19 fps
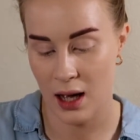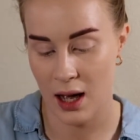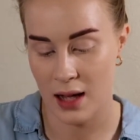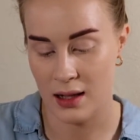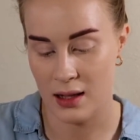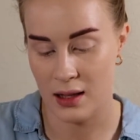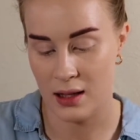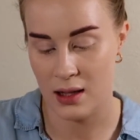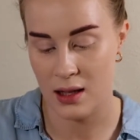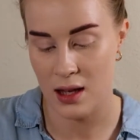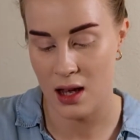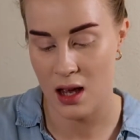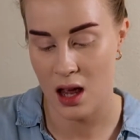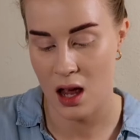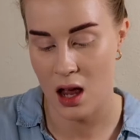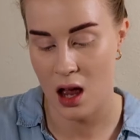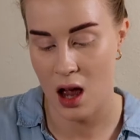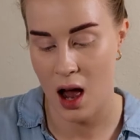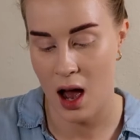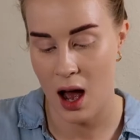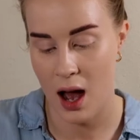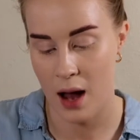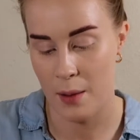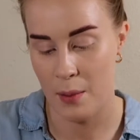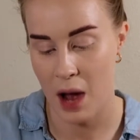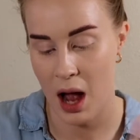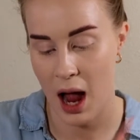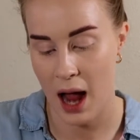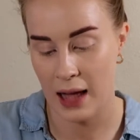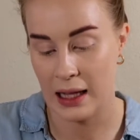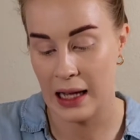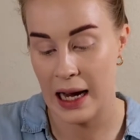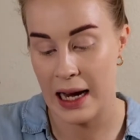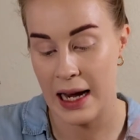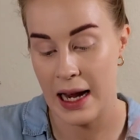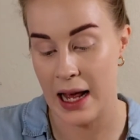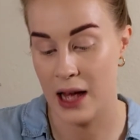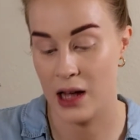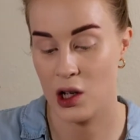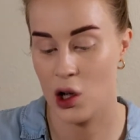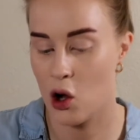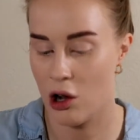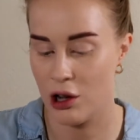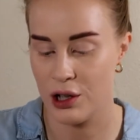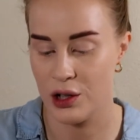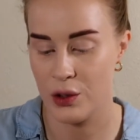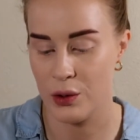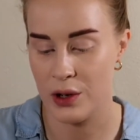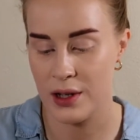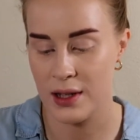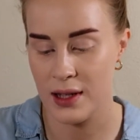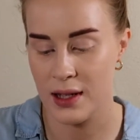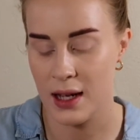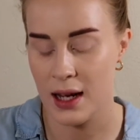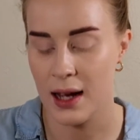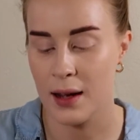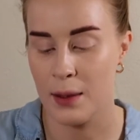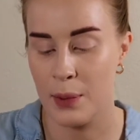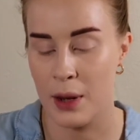It's the highlight and contour stick,